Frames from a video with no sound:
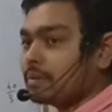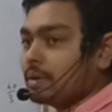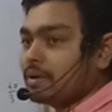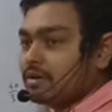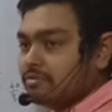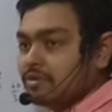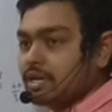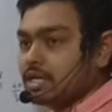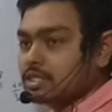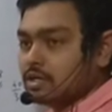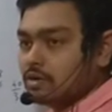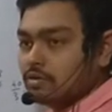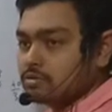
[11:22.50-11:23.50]
capital and free
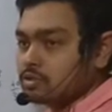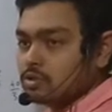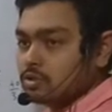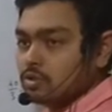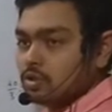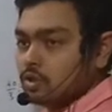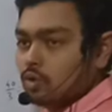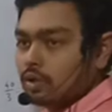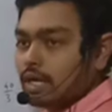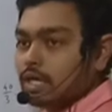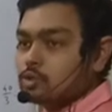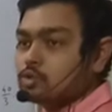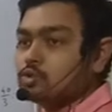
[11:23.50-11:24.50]
reserves,
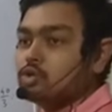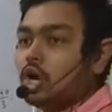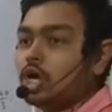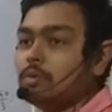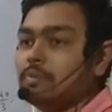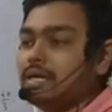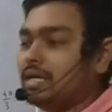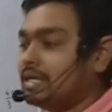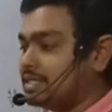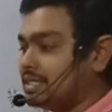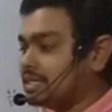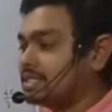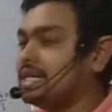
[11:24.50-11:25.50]
okay, should not be
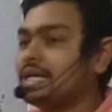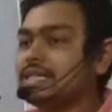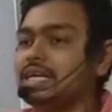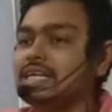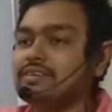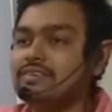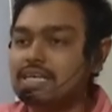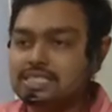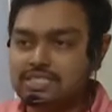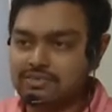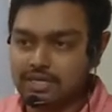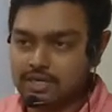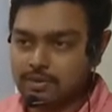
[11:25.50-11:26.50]
just like that given as
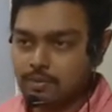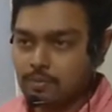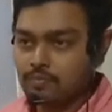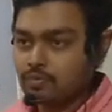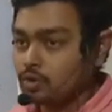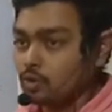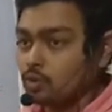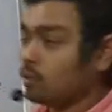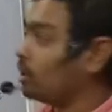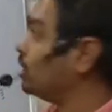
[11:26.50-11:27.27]
dividend. Why